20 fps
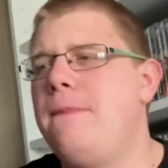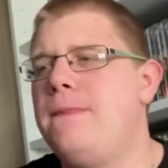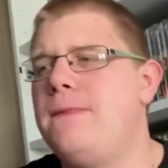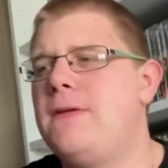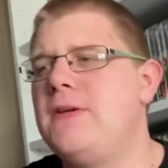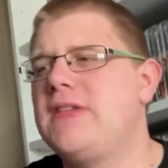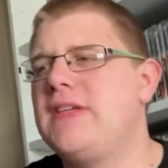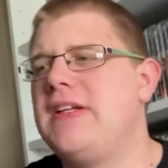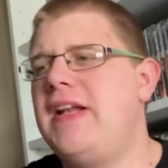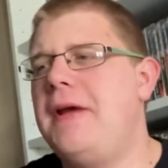
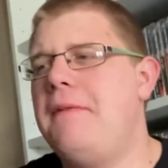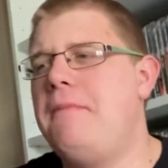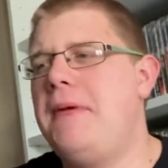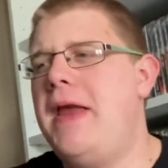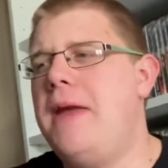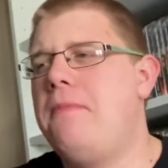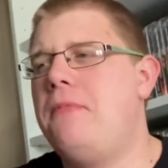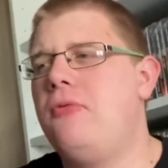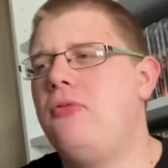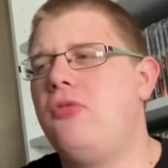doesn't need
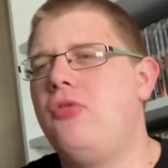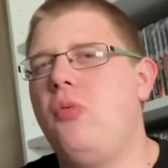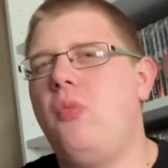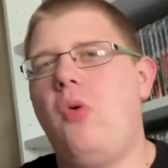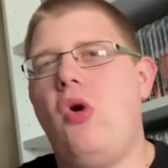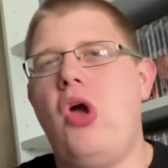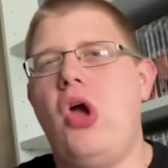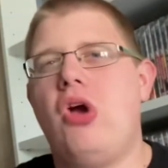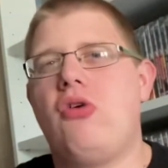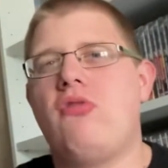people to
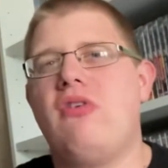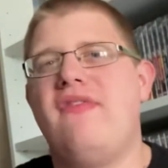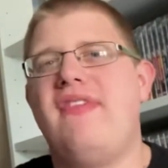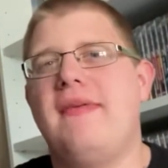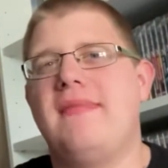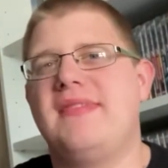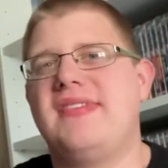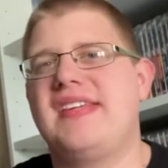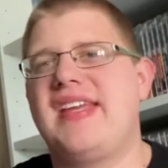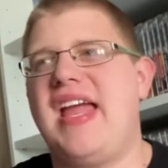work with
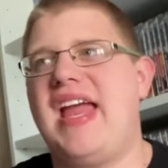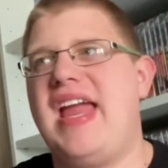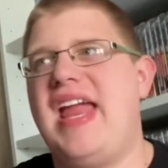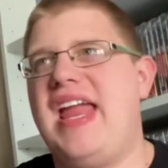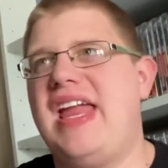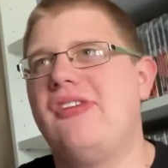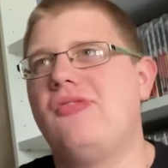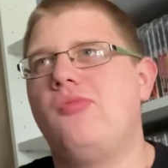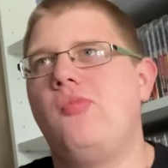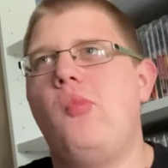him to get
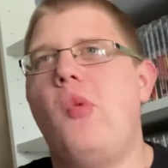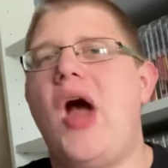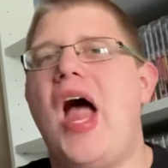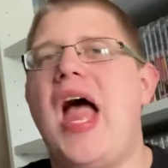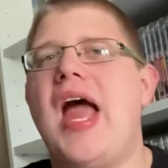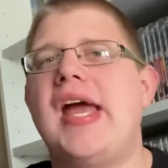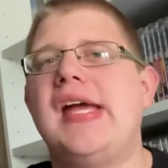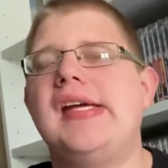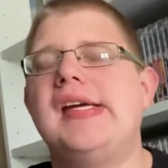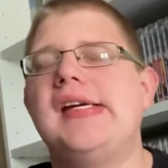his
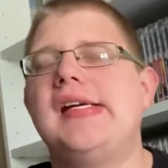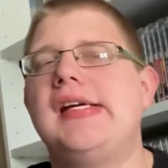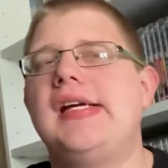way.